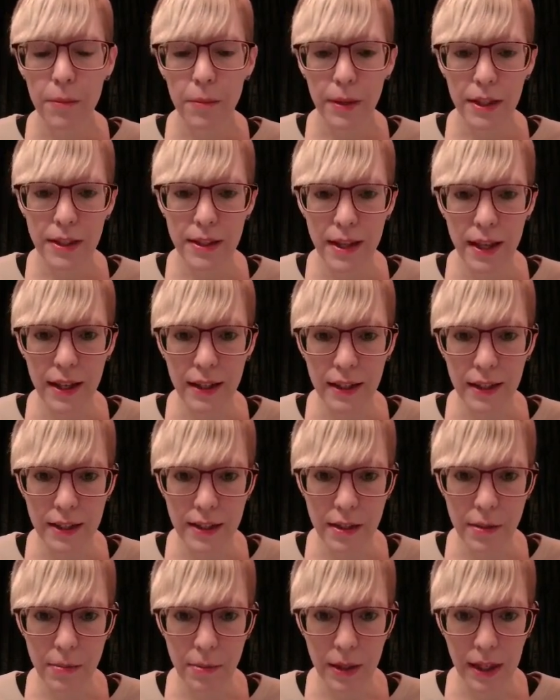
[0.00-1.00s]
because that
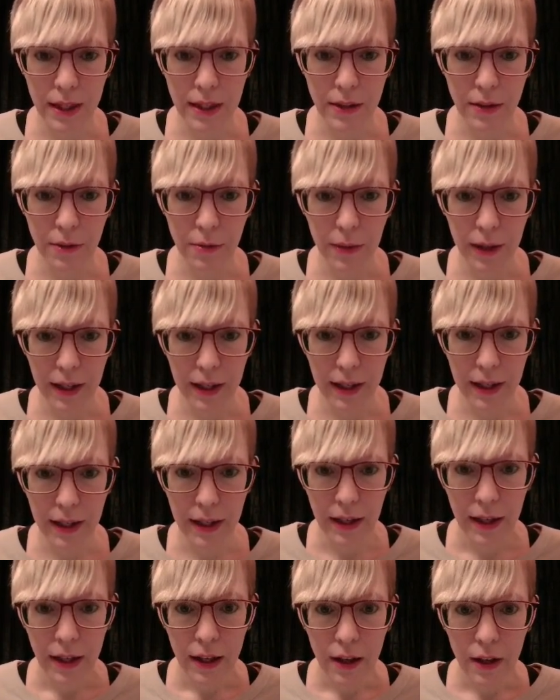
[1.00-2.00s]
needs to be handled
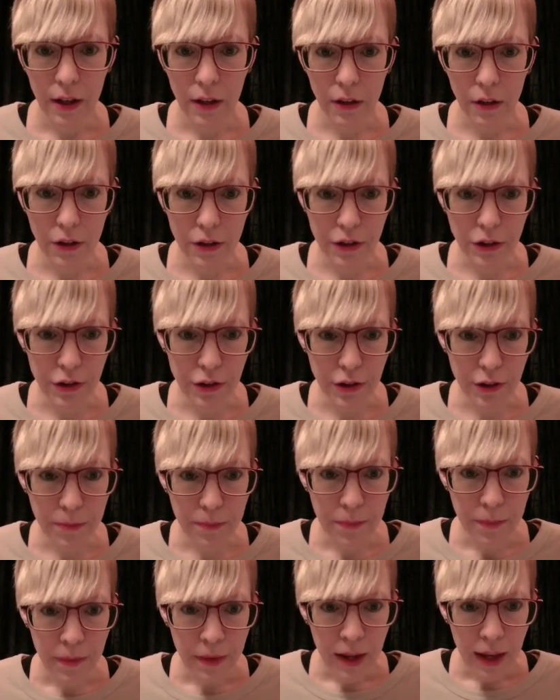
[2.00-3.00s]
by a
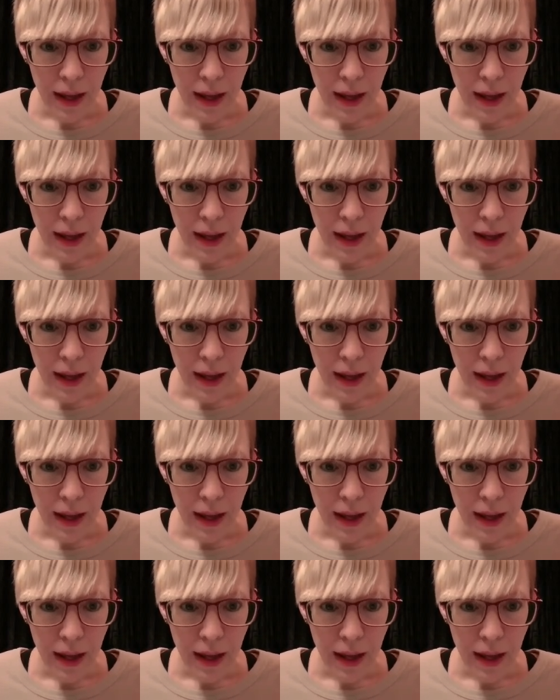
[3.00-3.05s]
launcher.